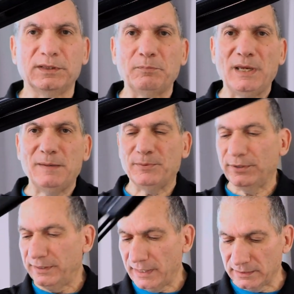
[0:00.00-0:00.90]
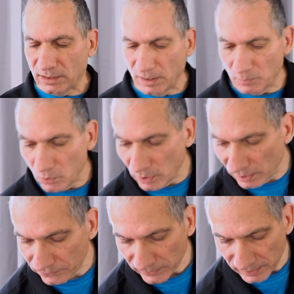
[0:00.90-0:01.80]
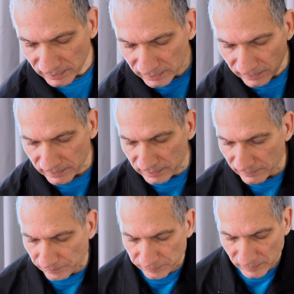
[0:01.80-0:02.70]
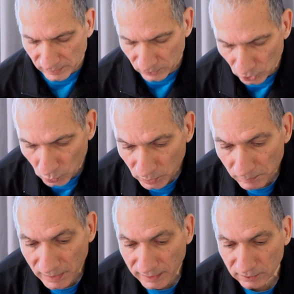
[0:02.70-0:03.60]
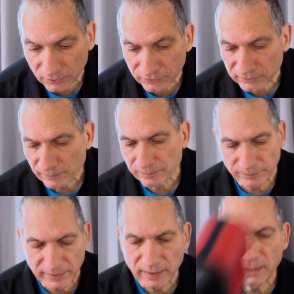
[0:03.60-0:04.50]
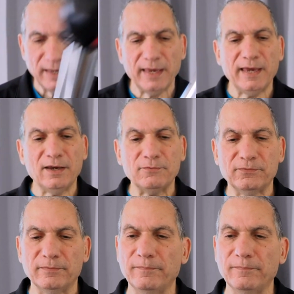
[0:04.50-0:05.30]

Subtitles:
the paper, it had come off. Newer models have